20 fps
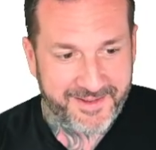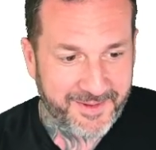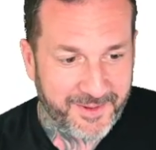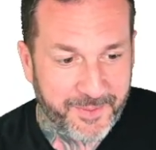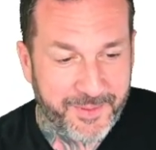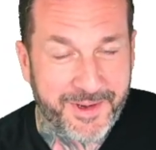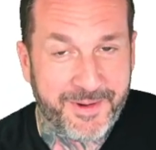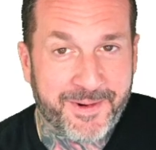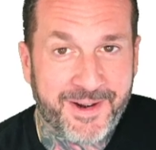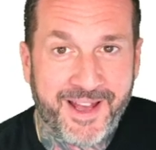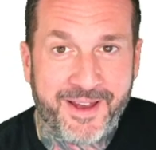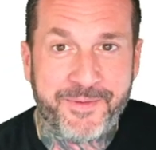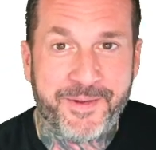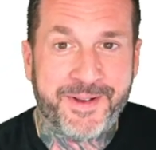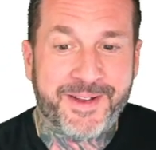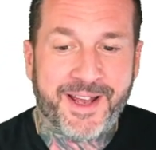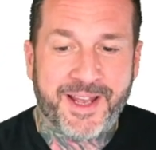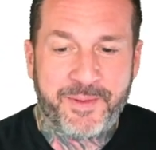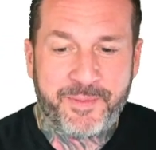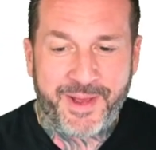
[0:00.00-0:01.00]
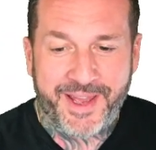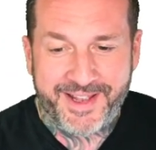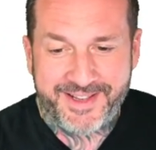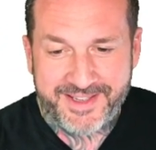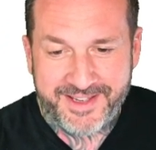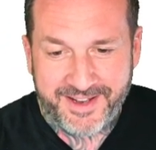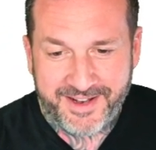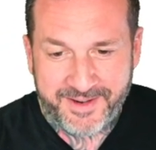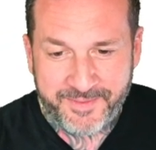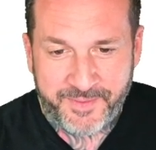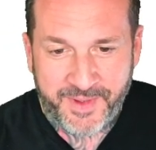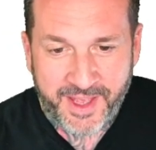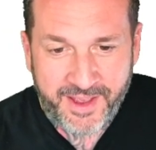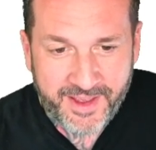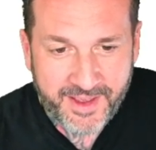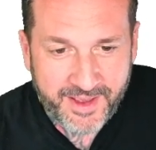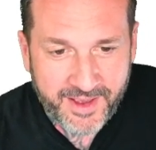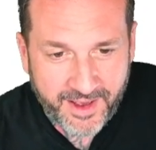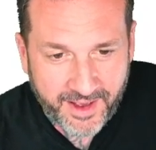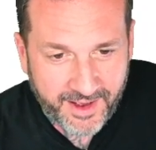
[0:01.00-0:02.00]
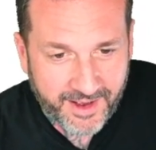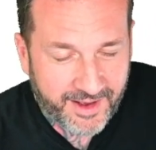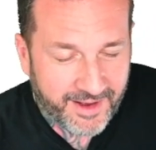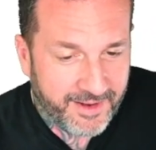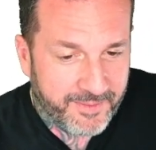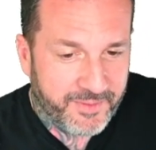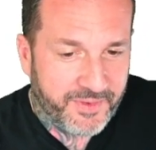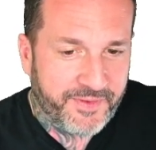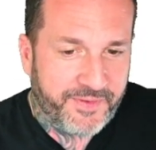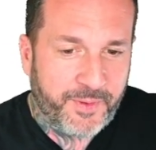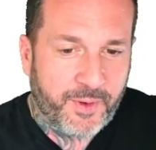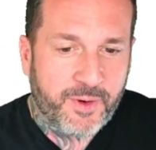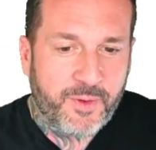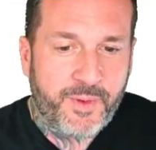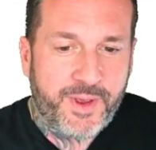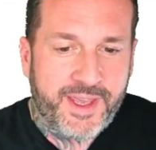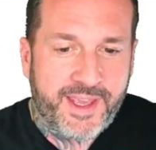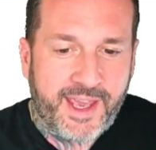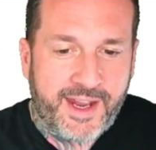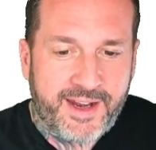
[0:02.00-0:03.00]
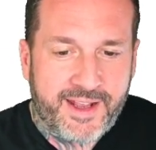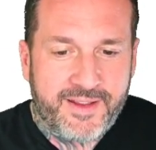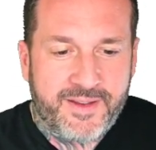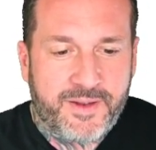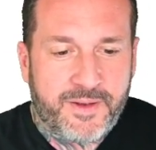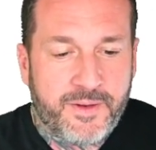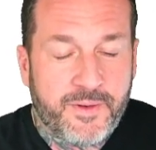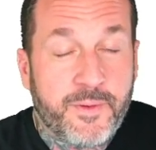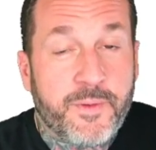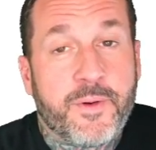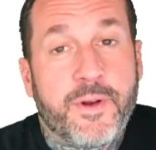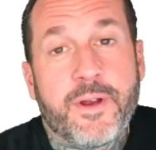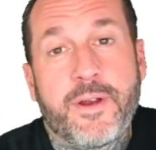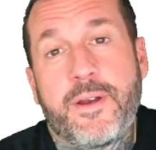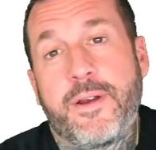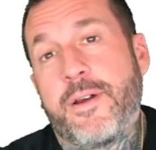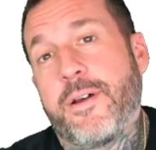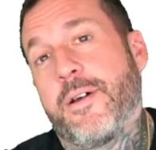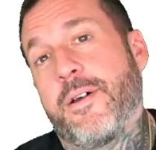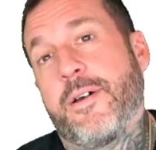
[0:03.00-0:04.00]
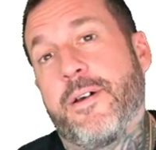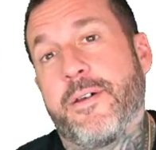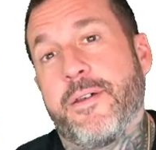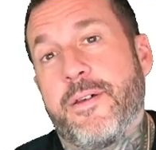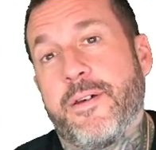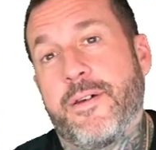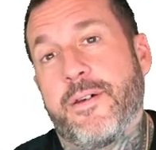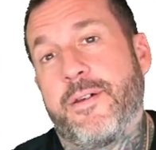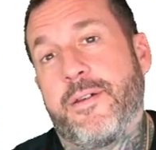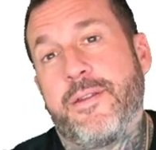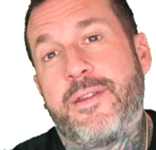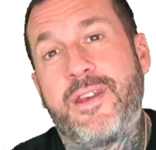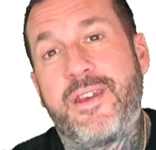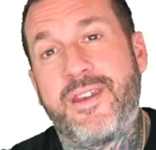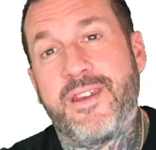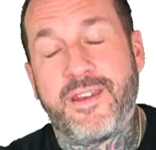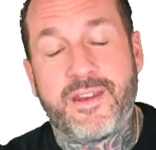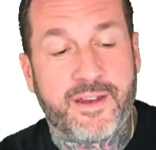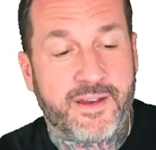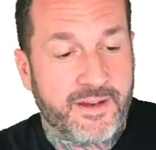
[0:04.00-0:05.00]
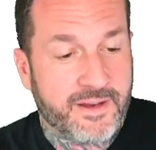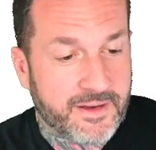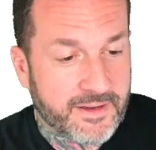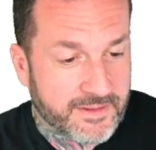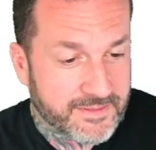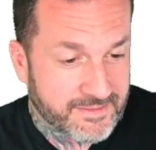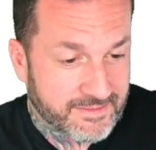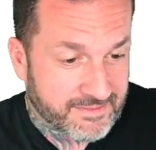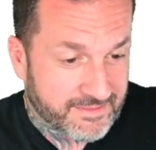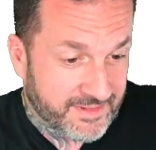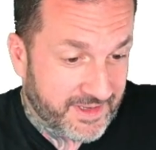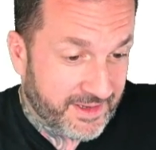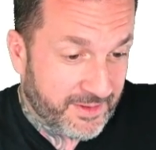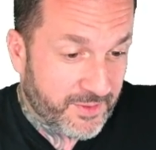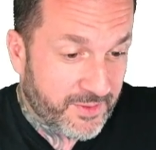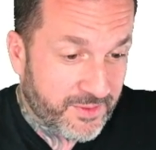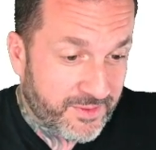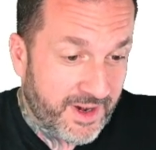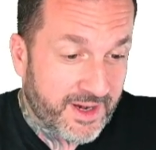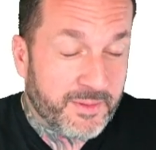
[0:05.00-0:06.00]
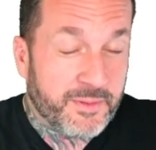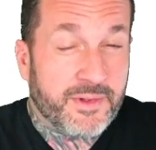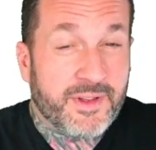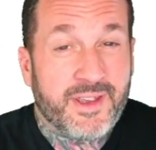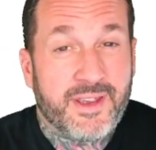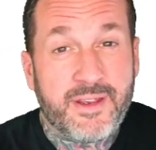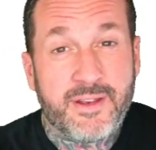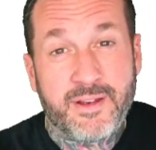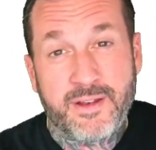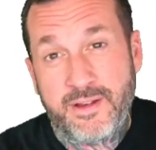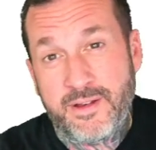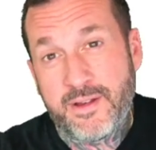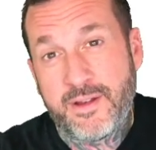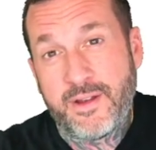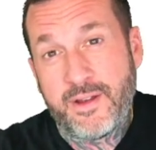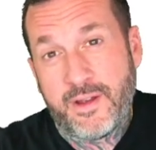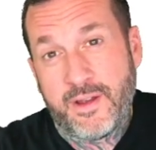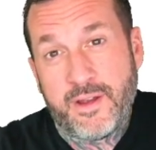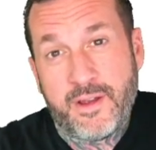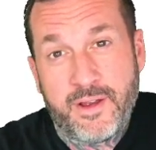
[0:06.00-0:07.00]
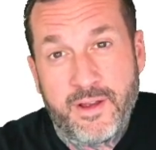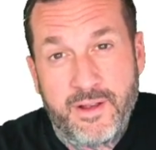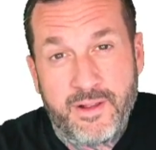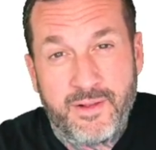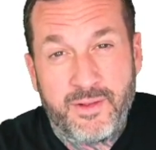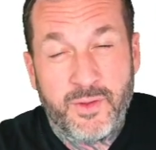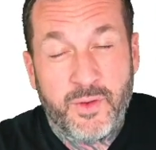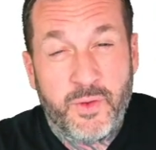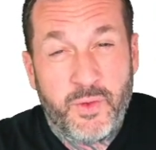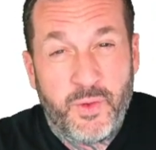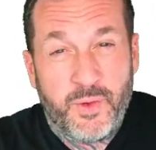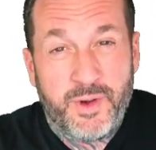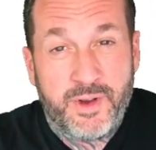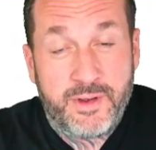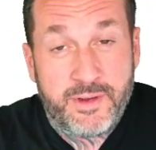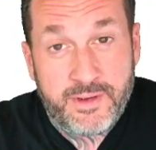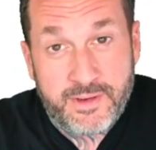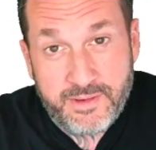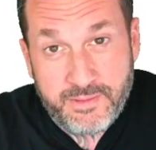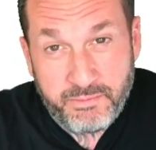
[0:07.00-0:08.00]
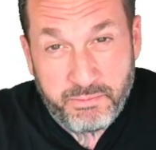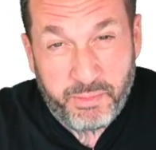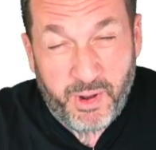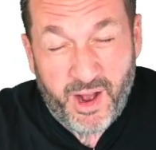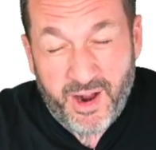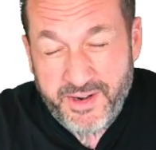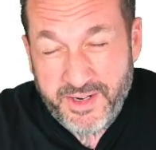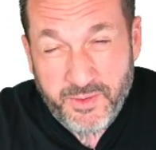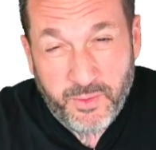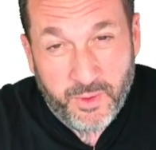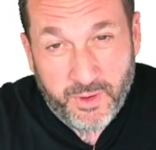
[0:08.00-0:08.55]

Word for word: Hope you don't have your tight pants on. Uh, before we get into the um, incredibly lewd body